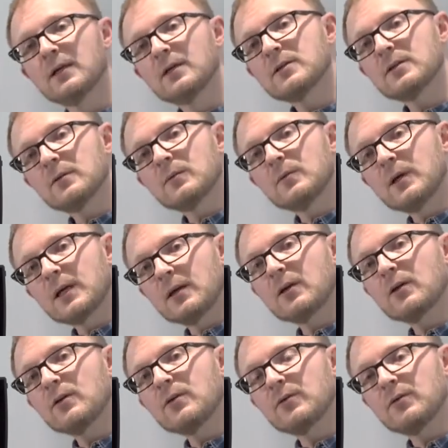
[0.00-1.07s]
So we're going to
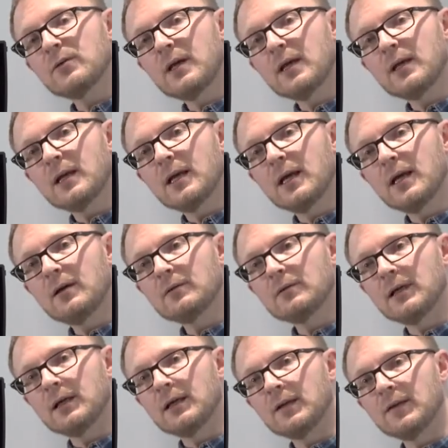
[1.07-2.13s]
go through that
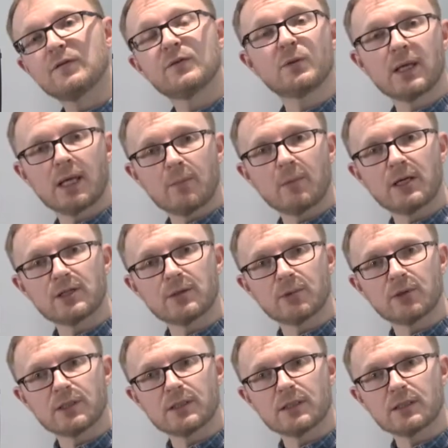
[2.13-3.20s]
now, the full calibration
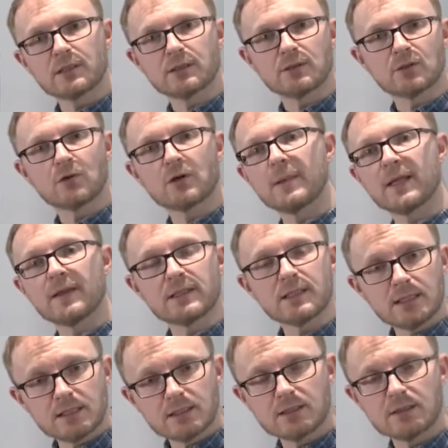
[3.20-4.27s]
process, and talk about the
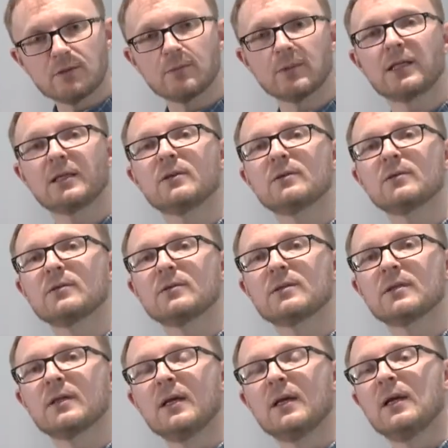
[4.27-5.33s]
settings that you might use